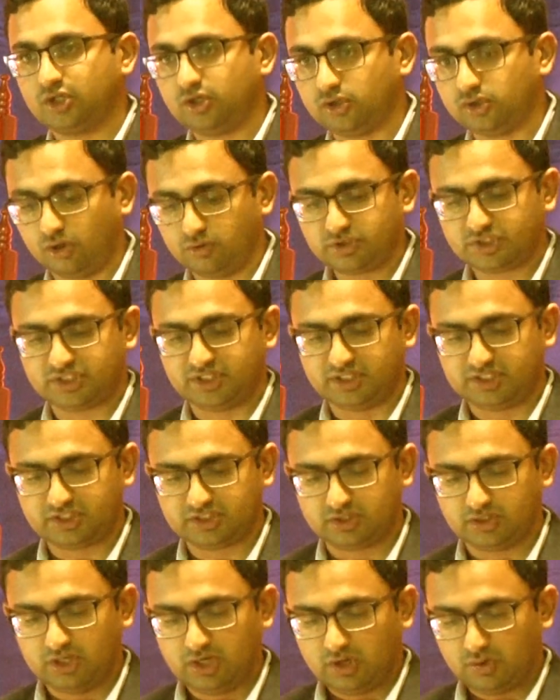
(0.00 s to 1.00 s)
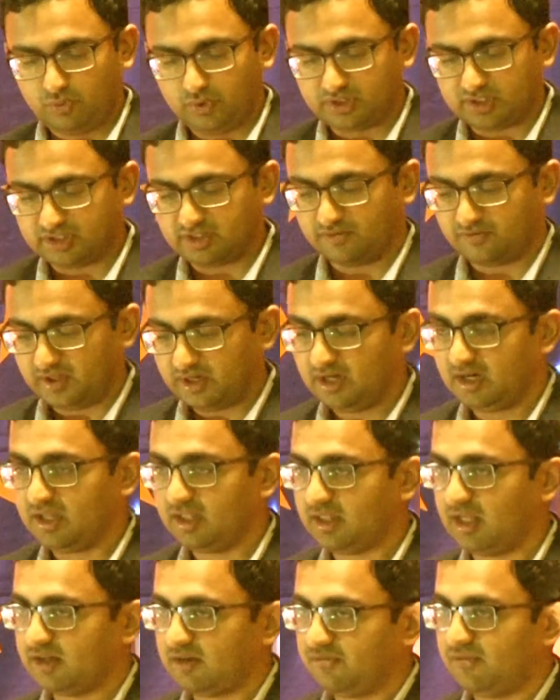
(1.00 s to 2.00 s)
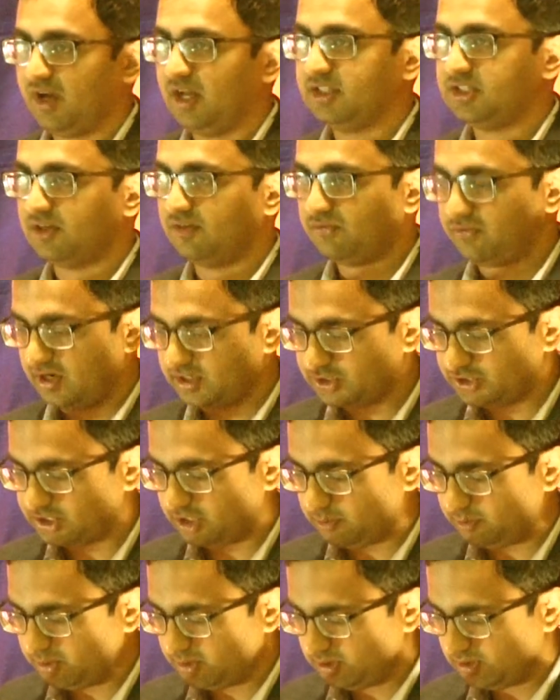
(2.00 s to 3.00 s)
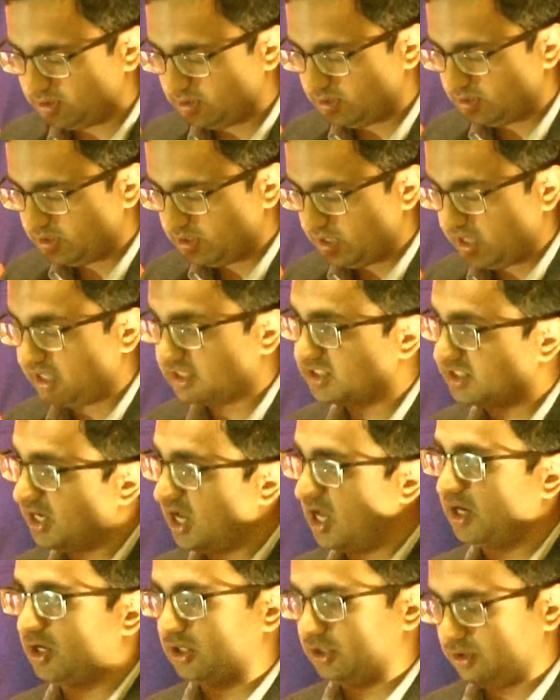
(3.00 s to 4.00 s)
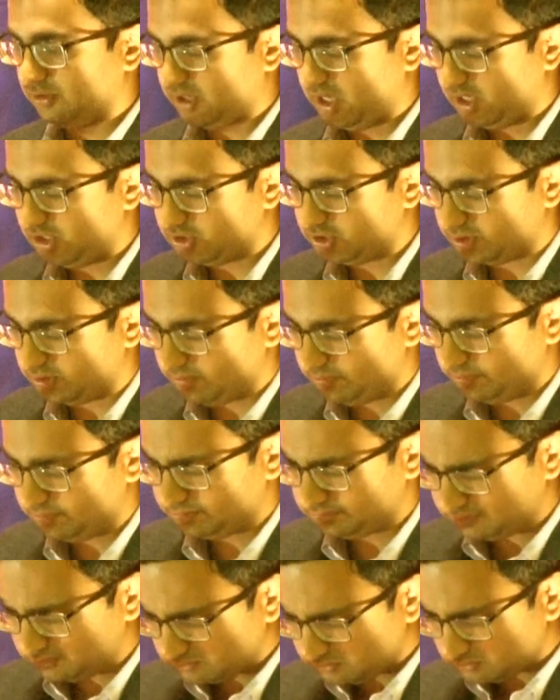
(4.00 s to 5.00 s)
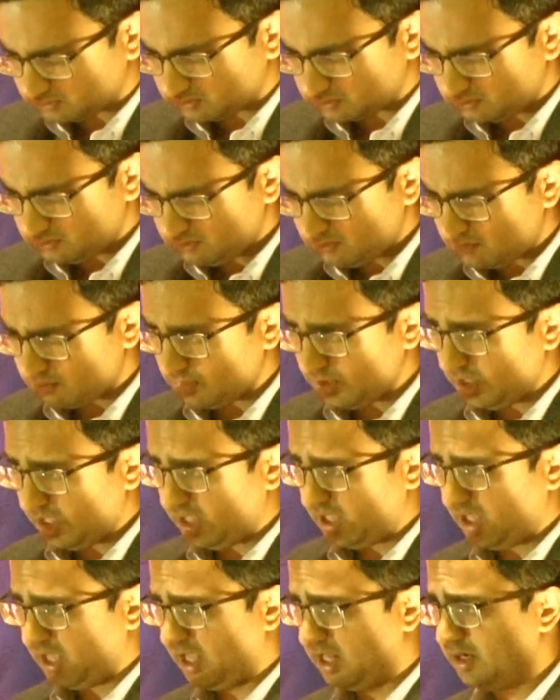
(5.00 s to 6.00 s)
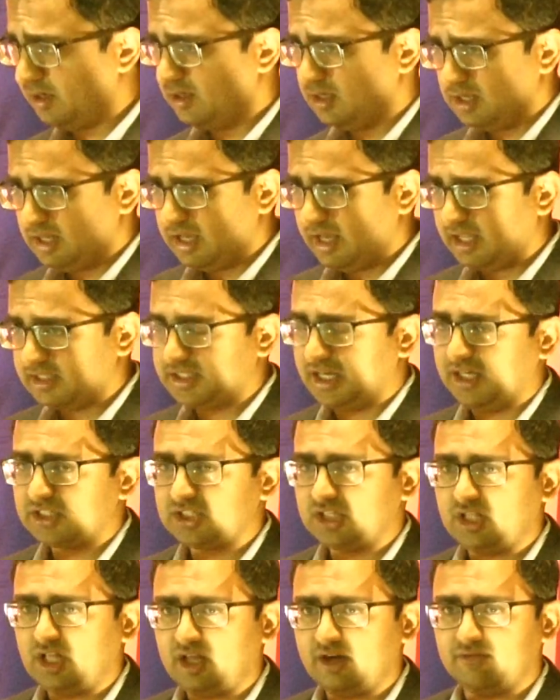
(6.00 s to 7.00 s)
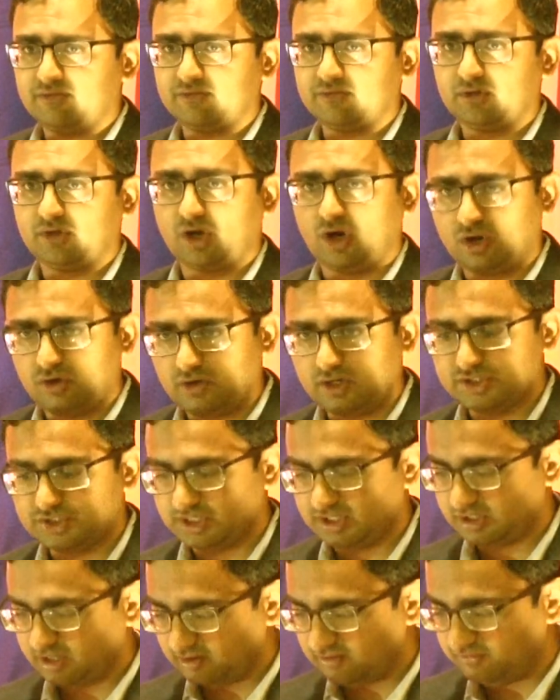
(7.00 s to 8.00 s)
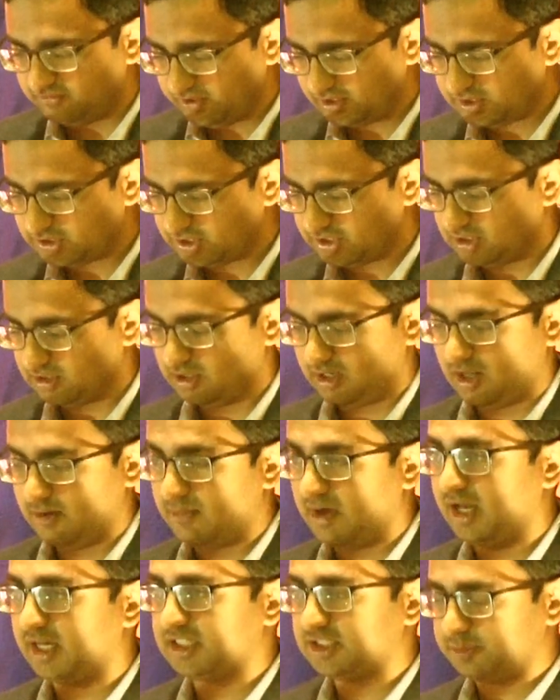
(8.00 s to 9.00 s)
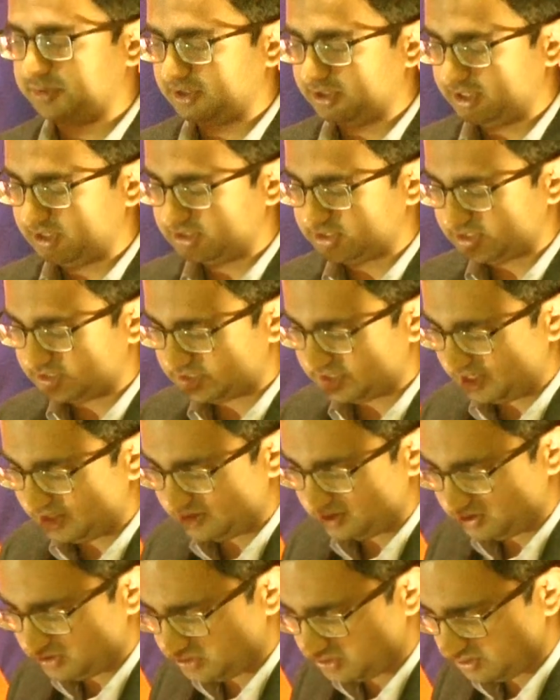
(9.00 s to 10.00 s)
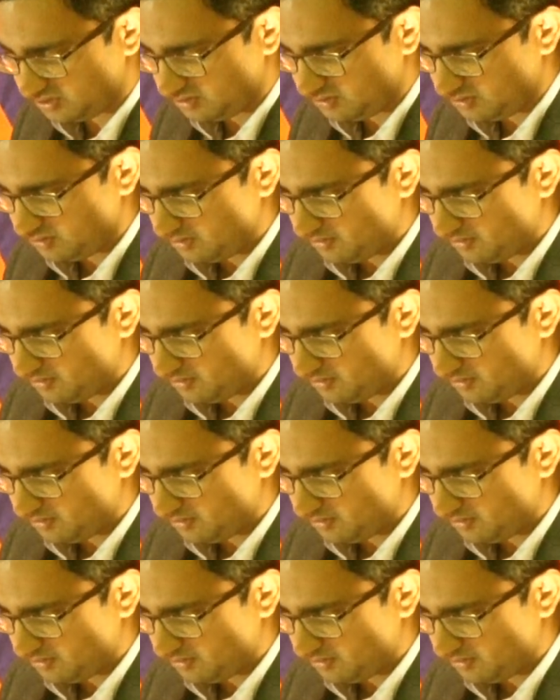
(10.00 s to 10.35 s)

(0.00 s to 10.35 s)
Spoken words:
closeness with the divinity that defines our friendship. It's not our location. And it takes a lot of courage and conviction, in my experience, to say this.